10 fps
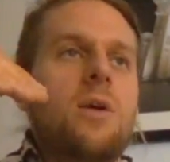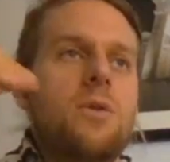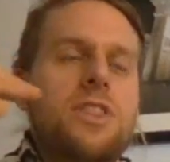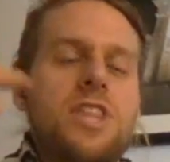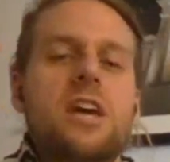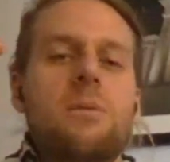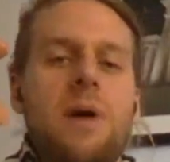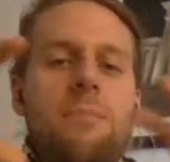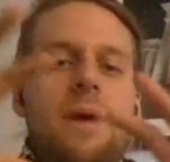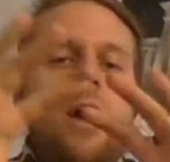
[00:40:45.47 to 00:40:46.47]
I don't think
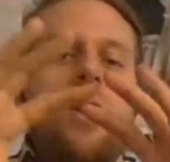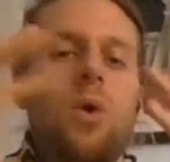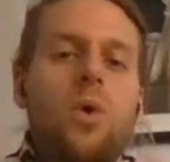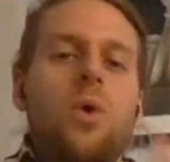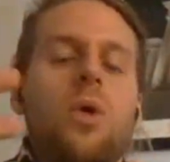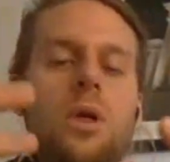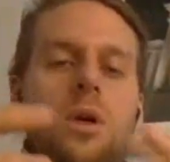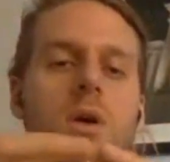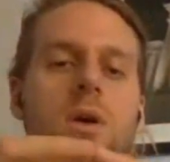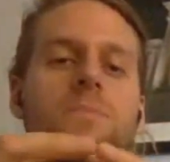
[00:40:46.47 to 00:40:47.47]
about my
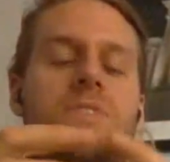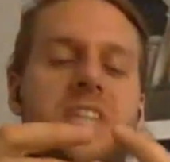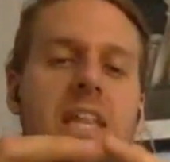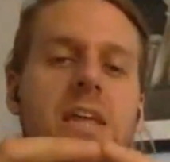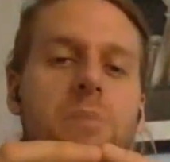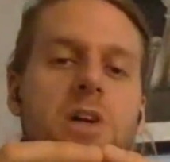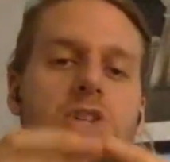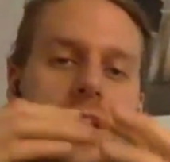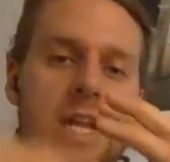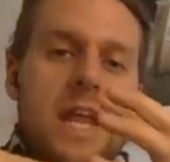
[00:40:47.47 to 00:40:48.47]
whole daily
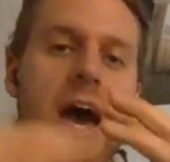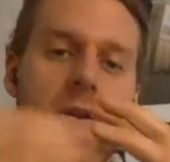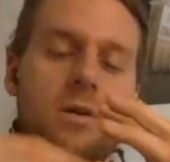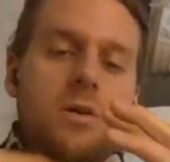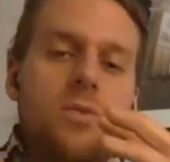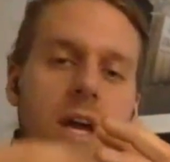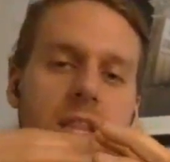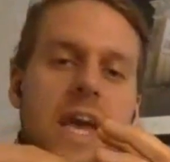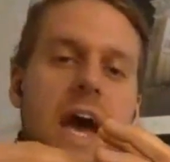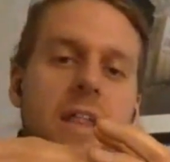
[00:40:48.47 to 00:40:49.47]
budget and how to
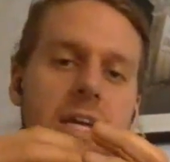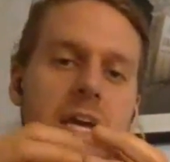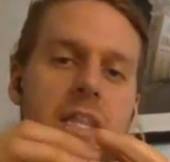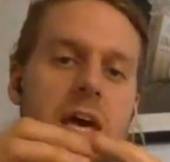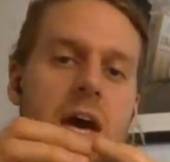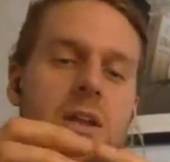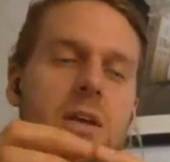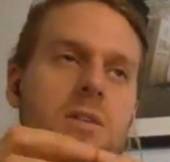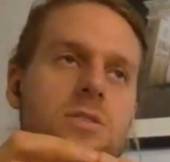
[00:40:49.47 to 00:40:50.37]
correctly allocate that.